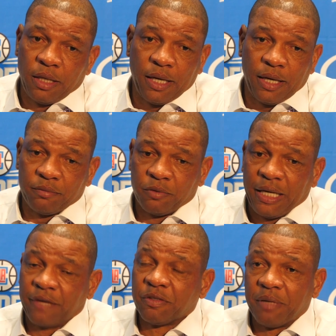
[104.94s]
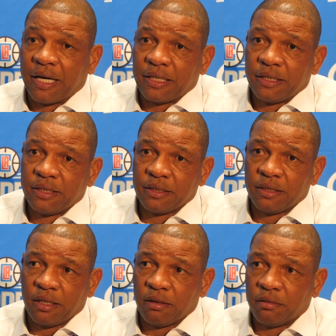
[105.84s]
Yeah, with everybody.
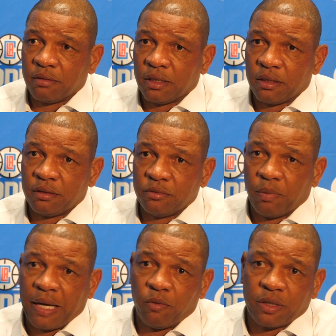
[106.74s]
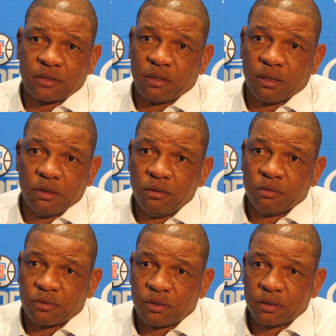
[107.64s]
Yeah. Nobody wants to
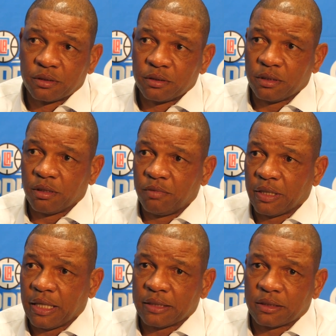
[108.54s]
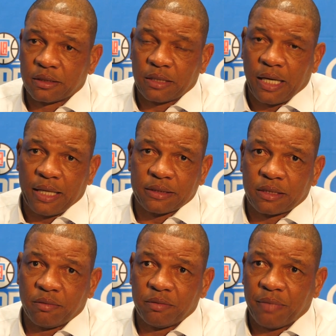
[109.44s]
lose. We got guys
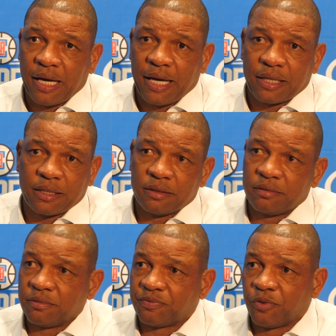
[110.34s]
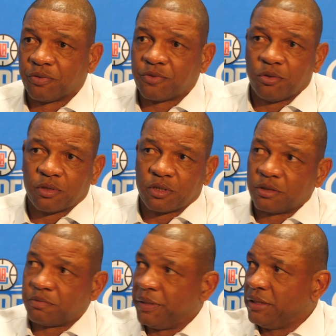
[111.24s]
coming back in fourth
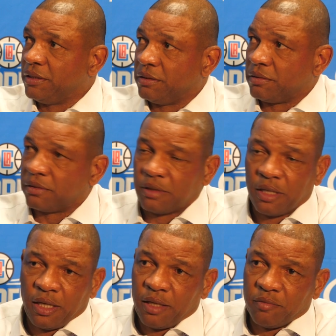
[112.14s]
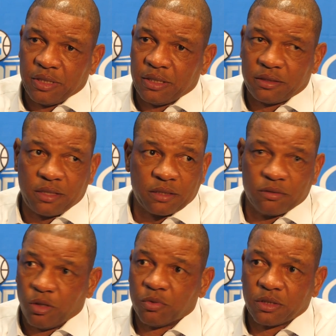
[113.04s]
quarters beating. It's
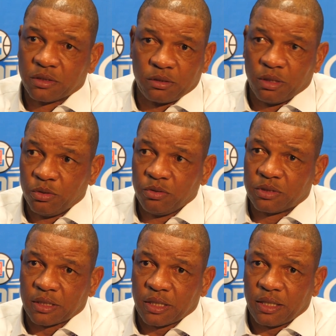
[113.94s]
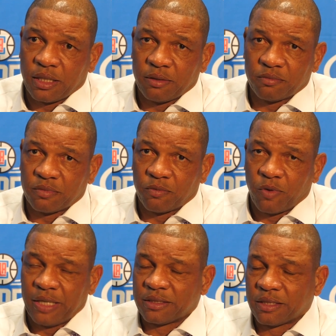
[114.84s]
just no one's losing. I
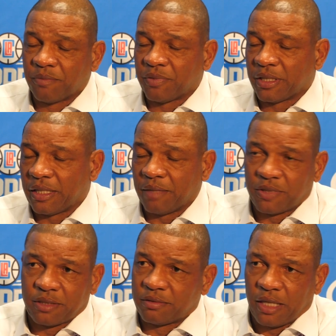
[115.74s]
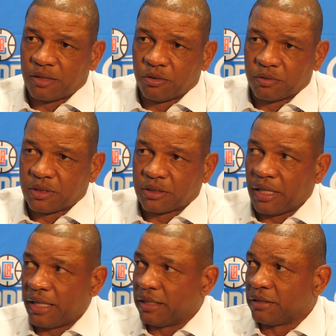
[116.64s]
read something, and I don't know what the
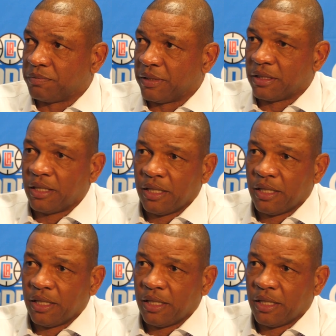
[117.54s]
stat is, but